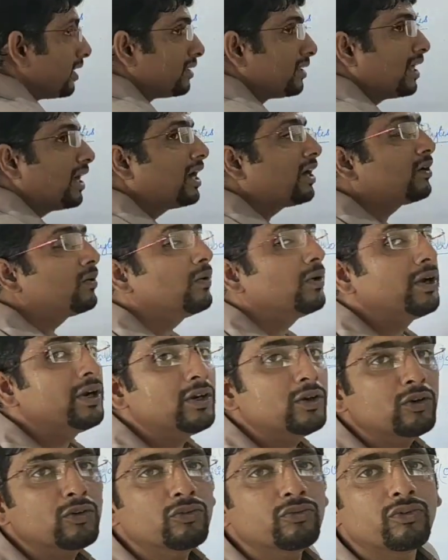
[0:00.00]
are going
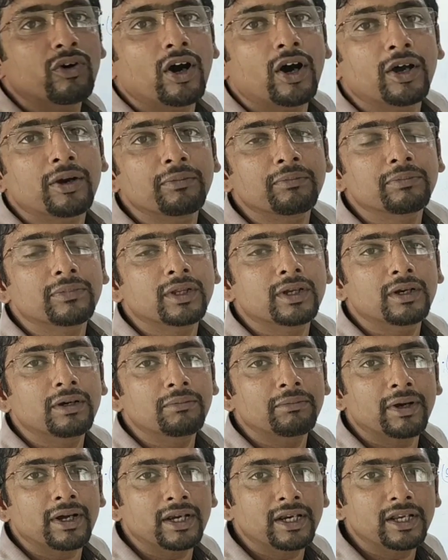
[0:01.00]
to form the
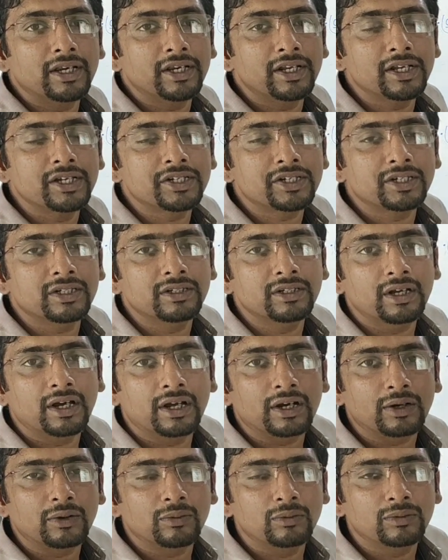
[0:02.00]
myelination
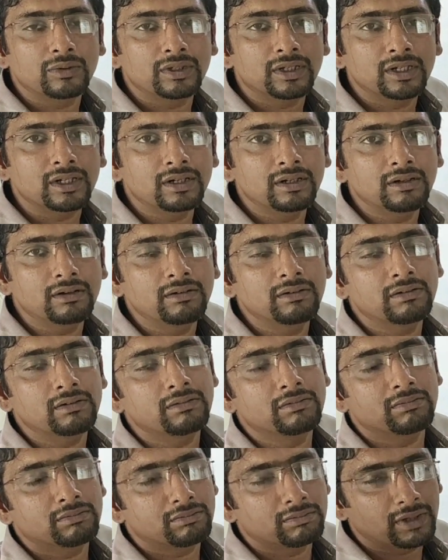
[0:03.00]
around the
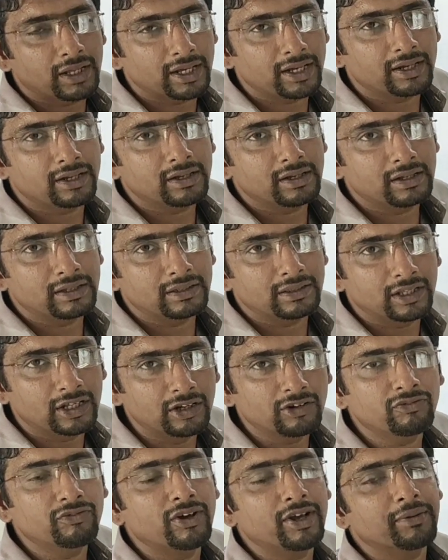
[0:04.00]

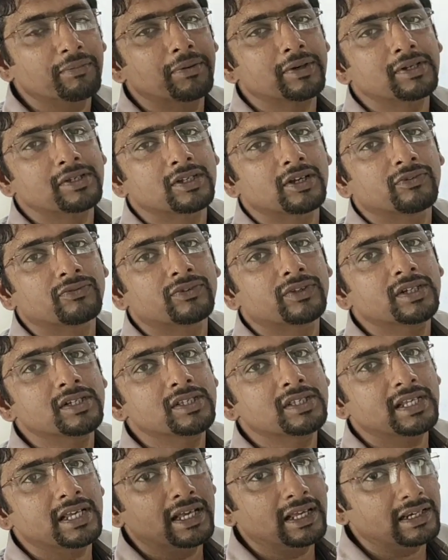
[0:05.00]
nerve fibers of the
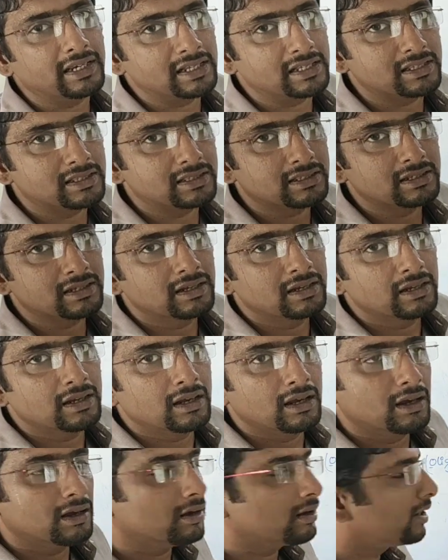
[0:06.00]
CNS.
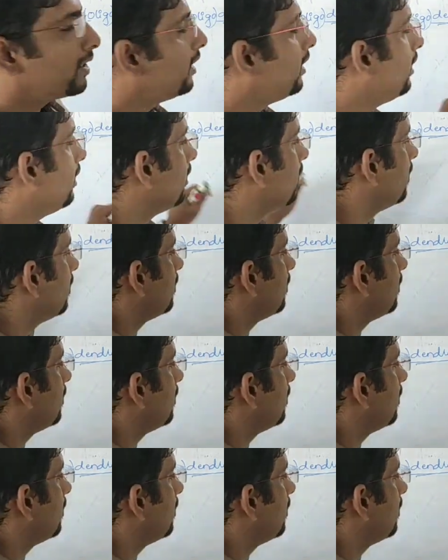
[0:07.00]
Okay,